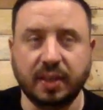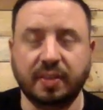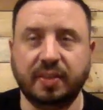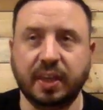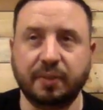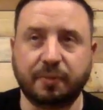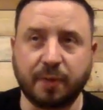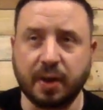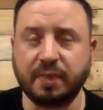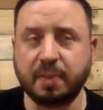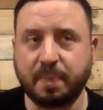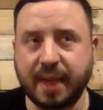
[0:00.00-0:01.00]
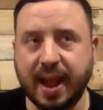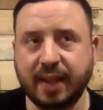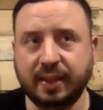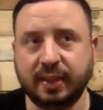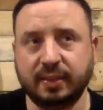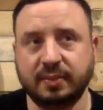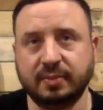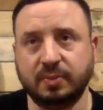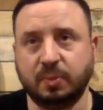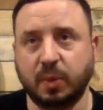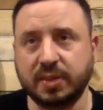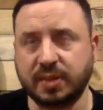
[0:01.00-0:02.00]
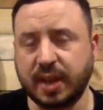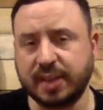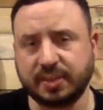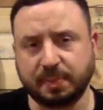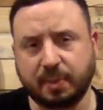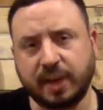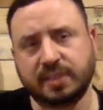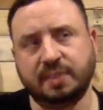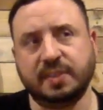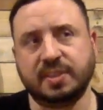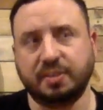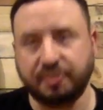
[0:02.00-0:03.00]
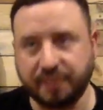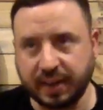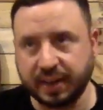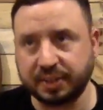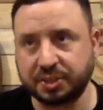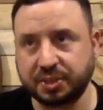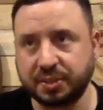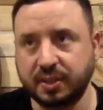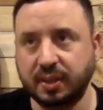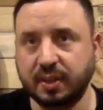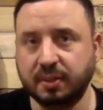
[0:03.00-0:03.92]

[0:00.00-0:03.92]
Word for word: The front of the palate wasn't as impressive as the finish,